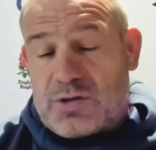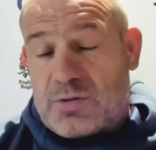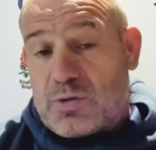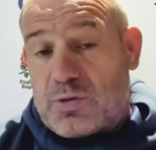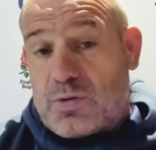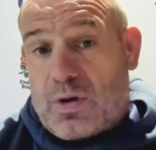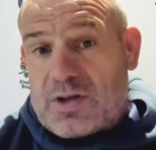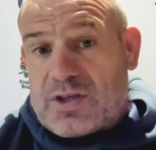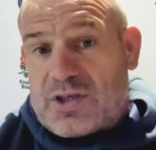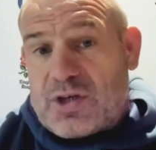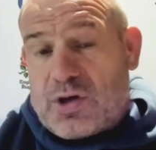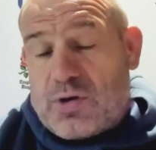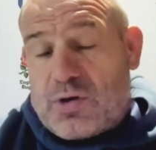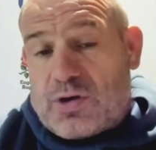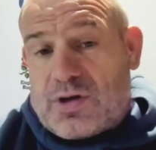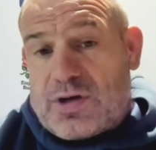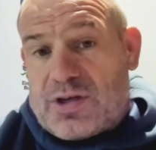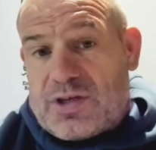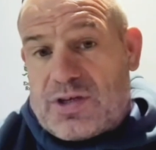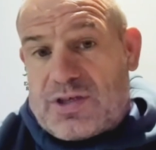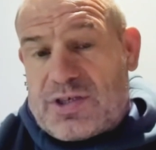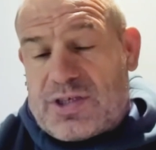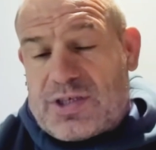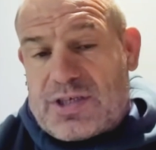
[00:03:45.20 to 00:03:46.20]
quality
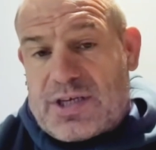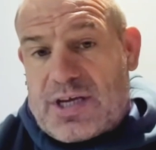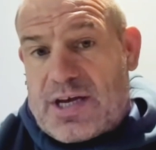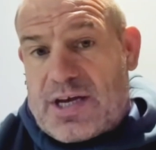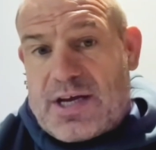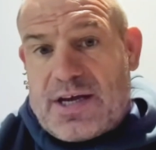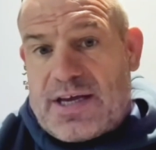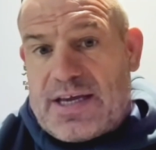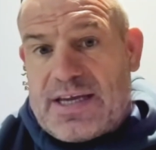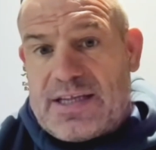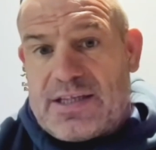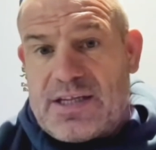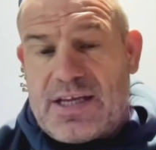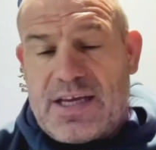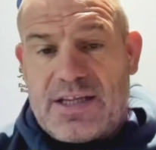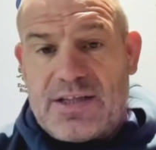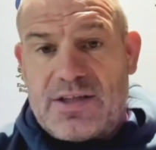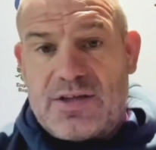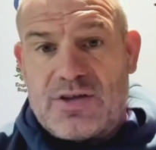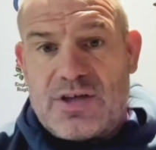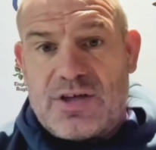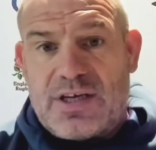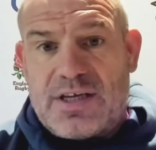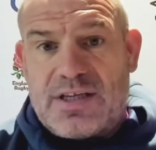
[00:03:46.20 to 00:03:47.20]
hookers in
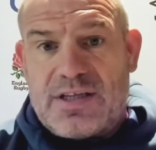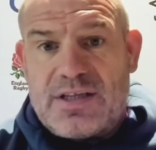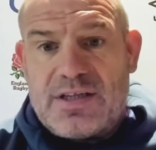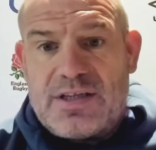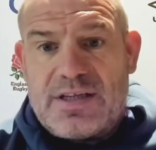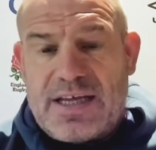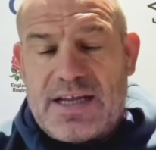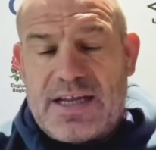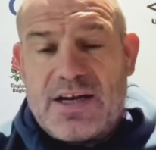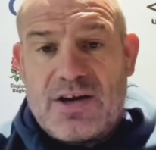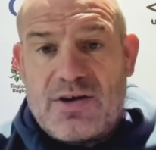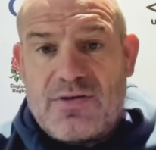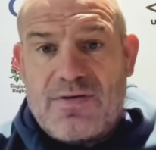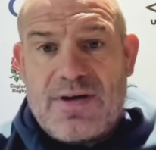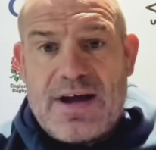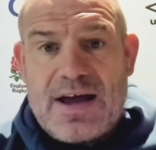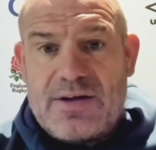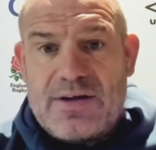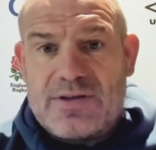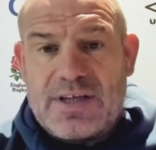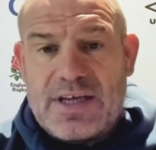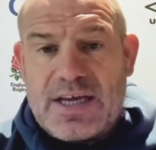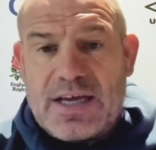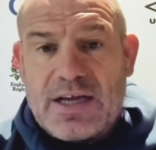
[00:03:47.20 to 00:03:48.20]
and
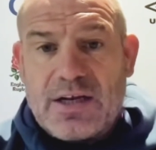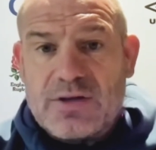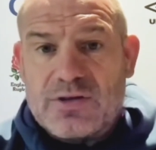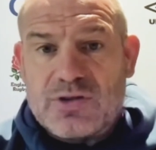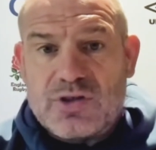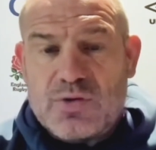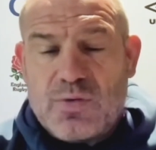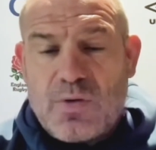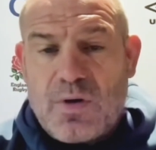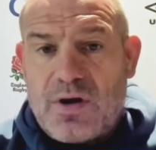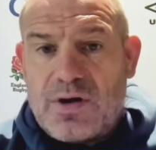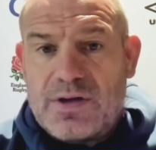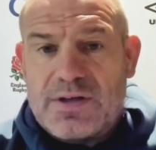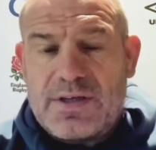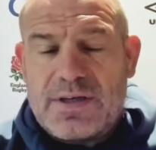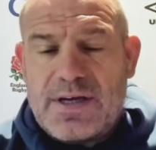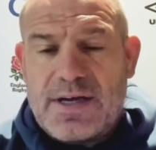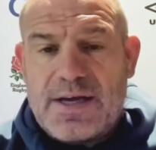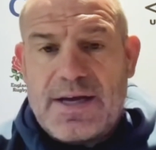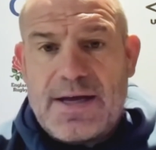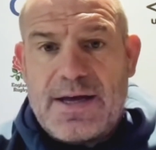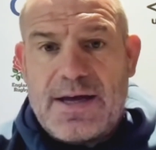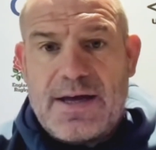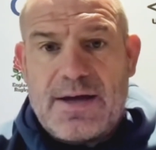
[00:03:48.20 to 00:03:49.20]
around the England squad.
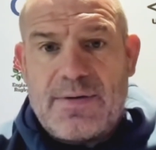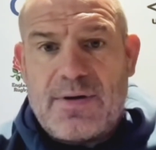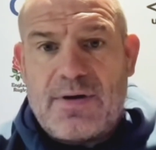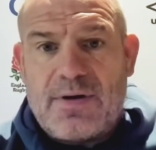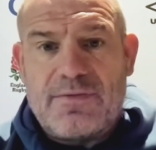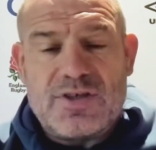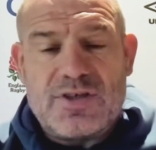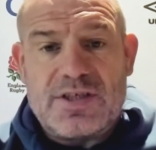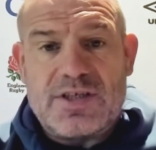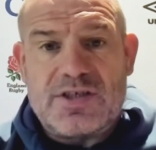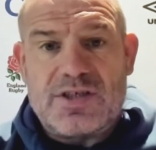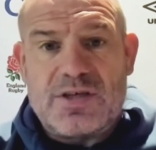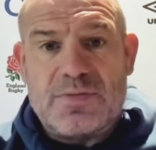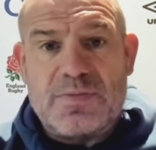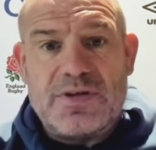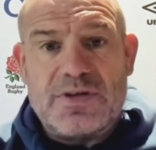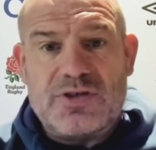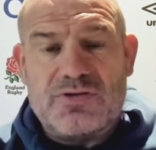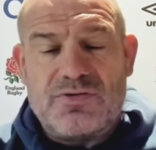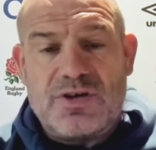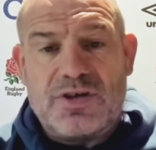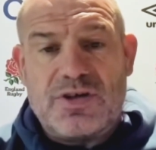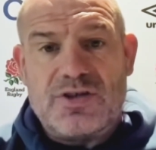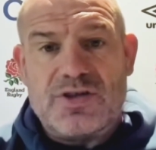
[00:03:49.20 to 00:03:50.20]
Obviously, there's some
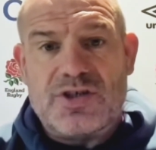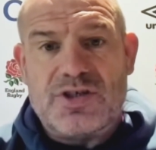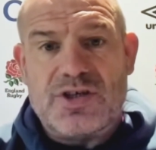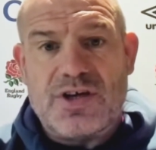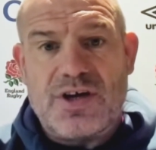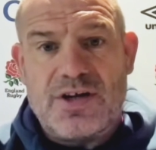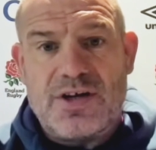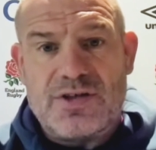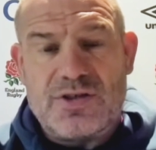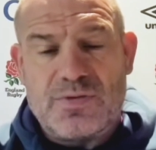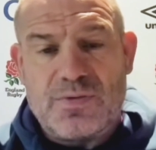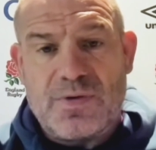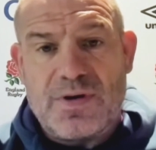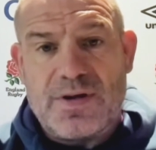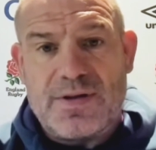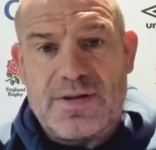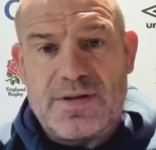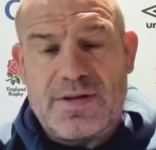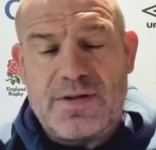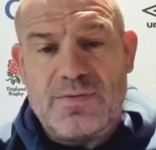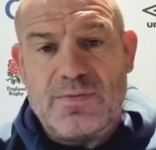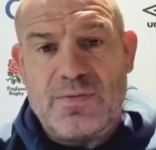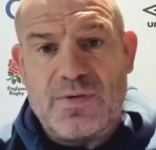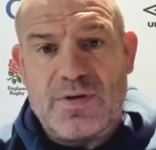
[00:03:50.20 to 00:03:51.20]
injury concerns
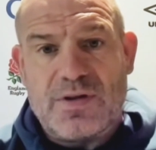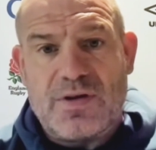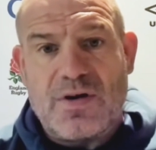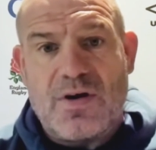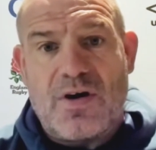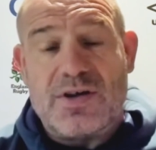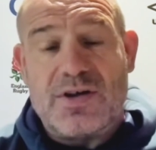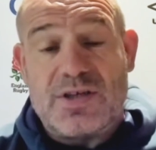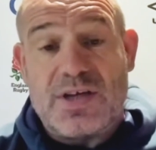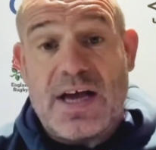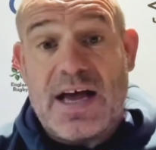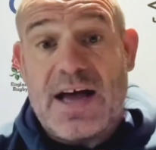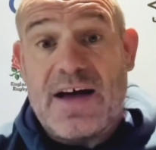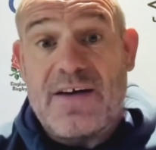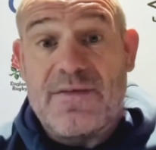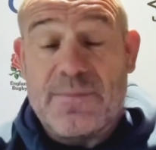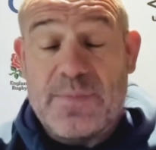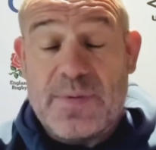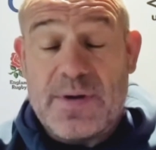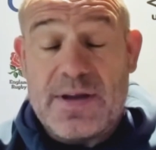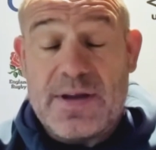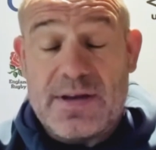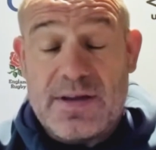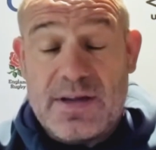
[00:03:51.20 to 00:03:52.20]
with guys that
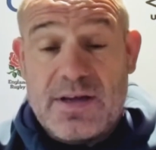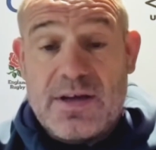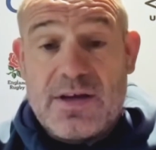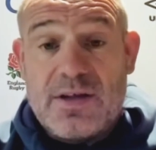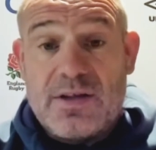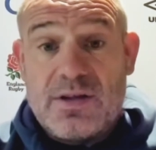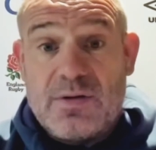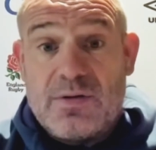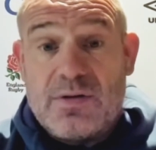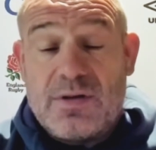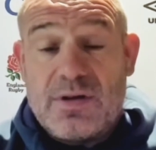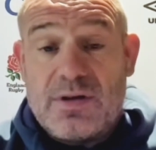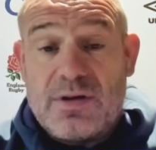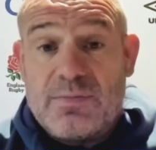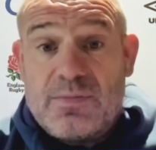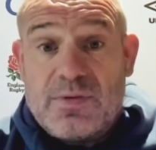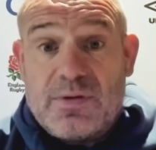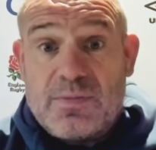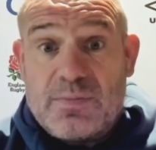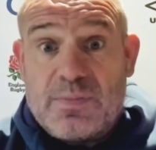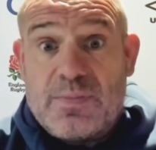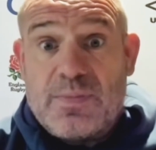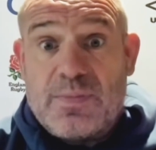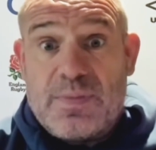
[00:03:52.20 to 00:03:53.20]
have been
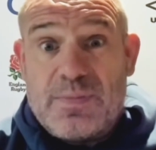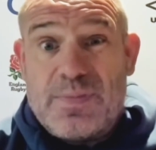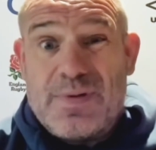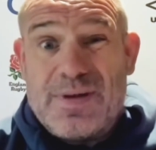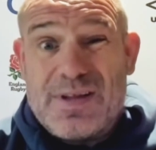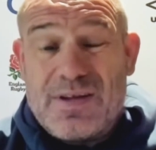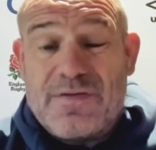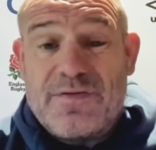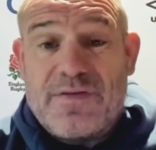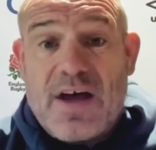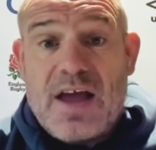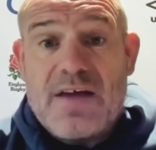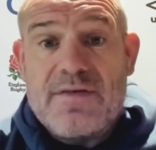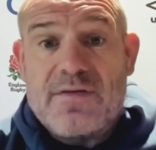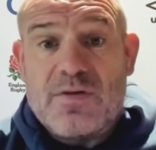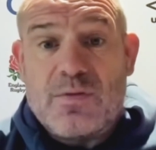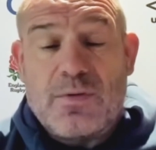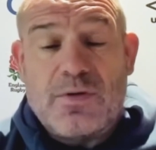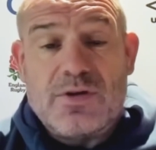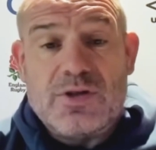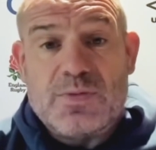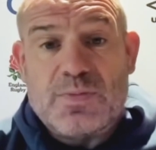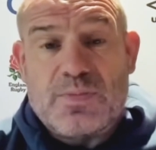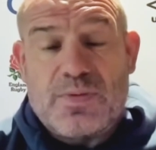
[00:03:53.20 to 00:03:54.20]
that been the favoured
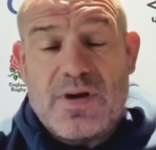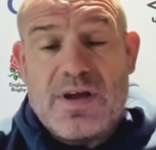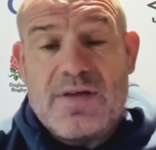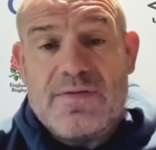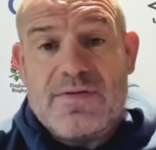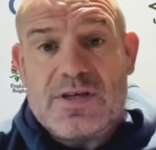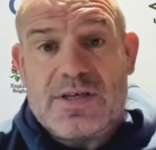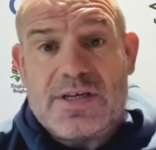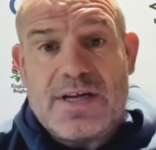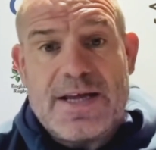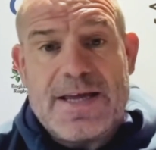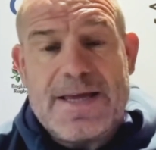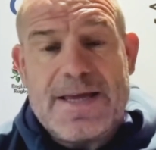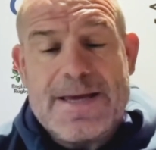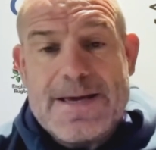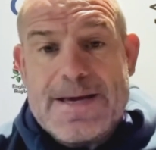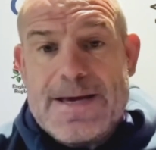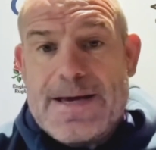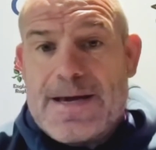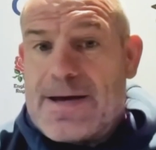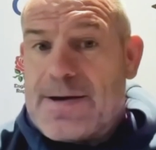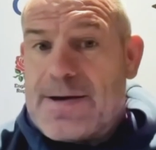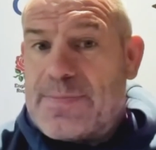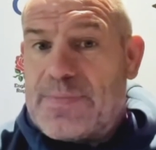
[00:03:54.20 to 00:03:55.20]
ones previously.
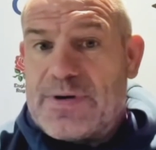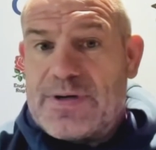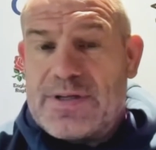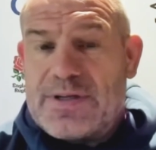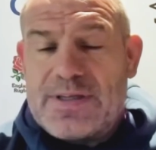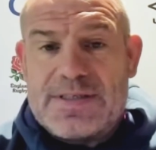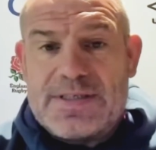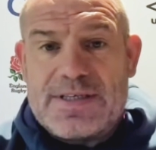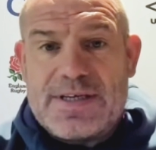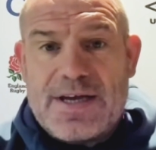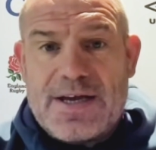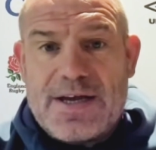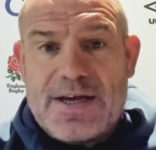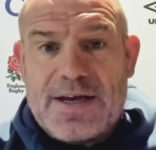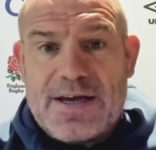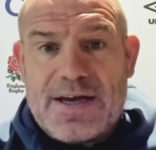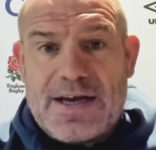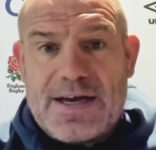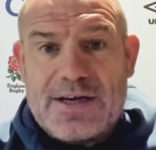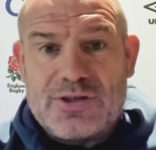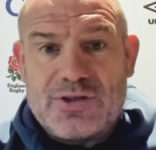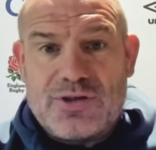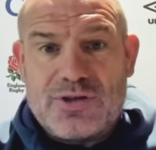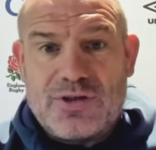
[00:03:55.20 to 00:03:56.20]
But
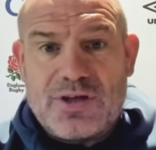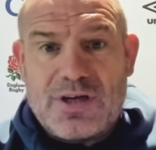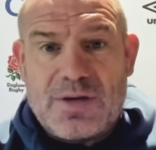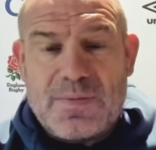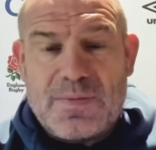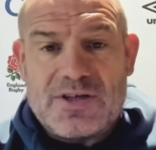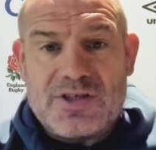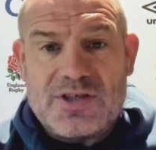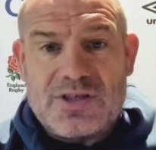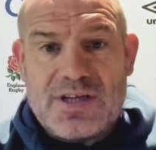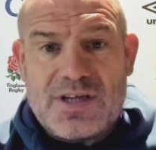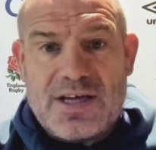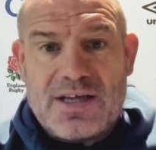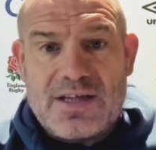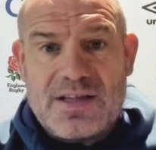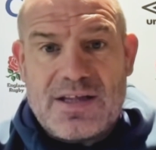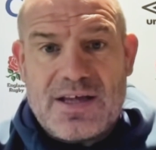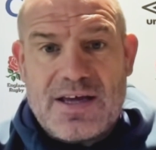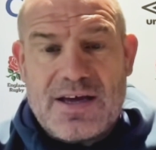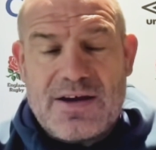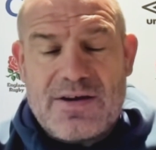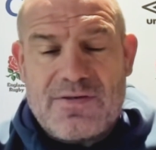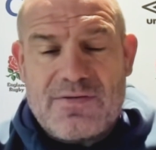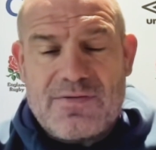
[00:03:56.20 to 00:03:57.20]
as you can imagine,
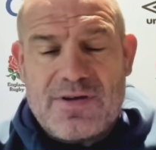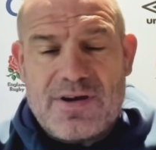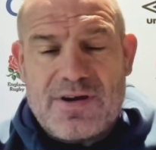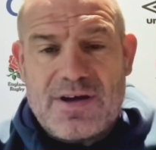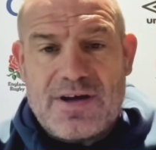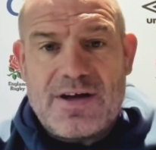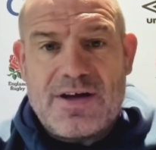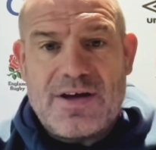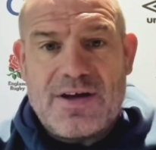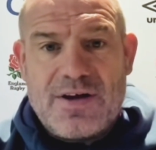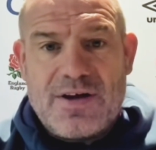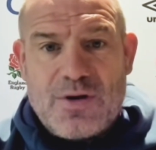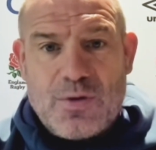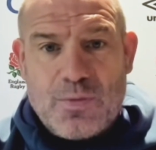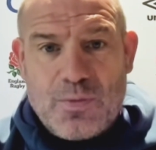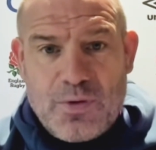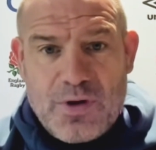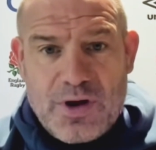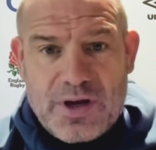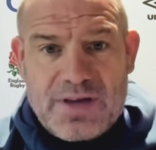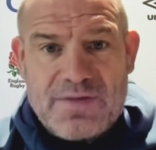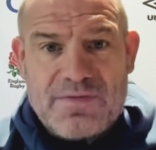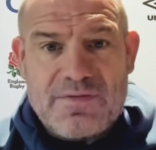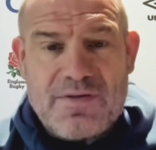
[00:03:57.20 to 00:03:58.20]
they're
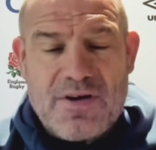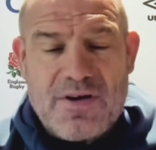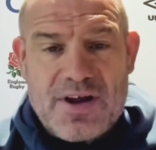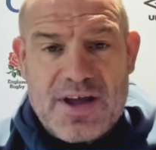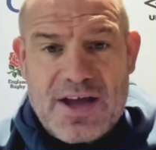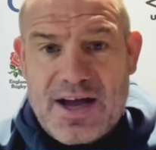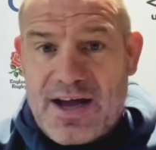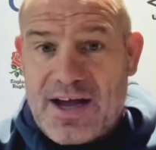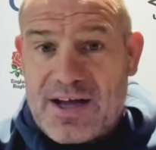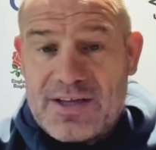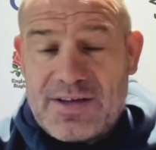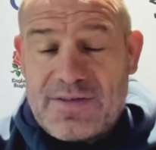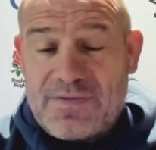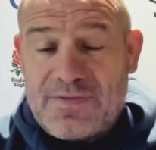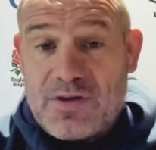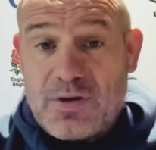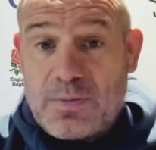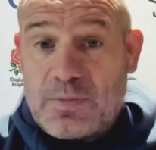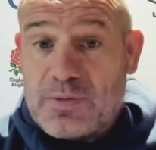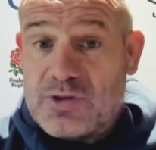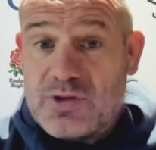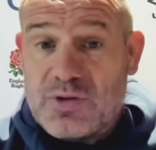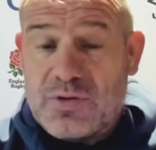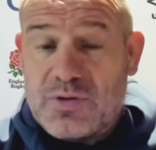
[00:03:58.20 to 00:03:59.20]
working very hard. If the
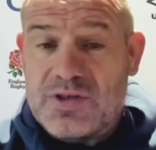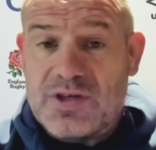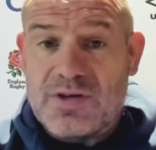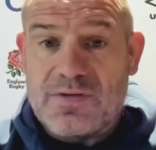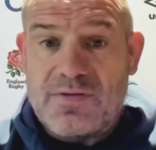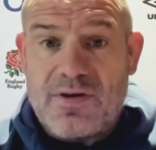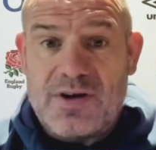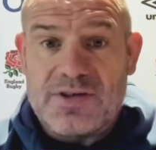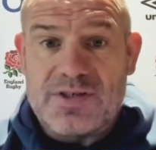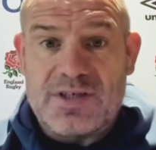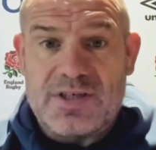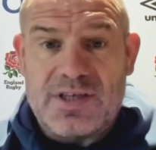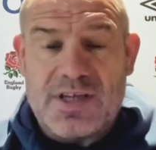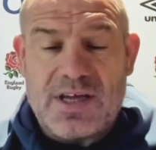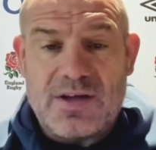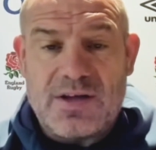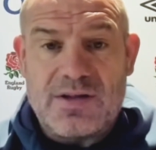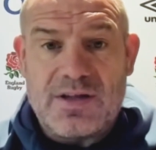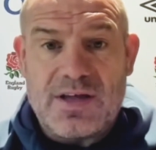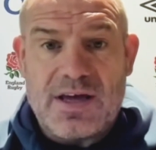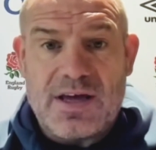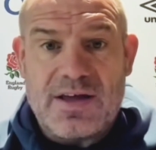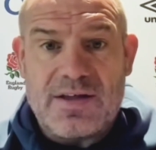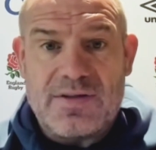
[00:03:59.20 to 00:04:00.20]
opportunity arises,
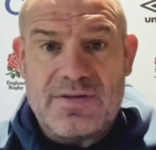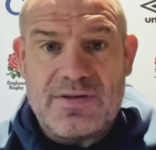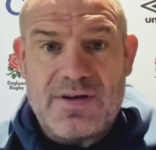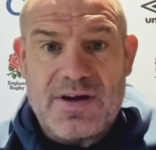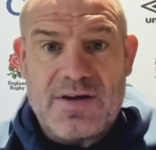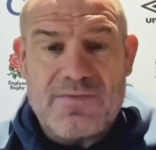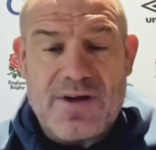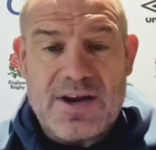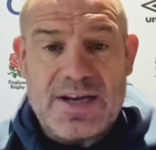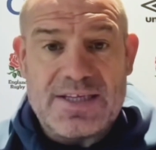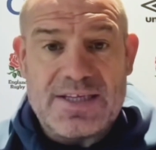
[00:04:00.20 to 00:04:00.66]
they're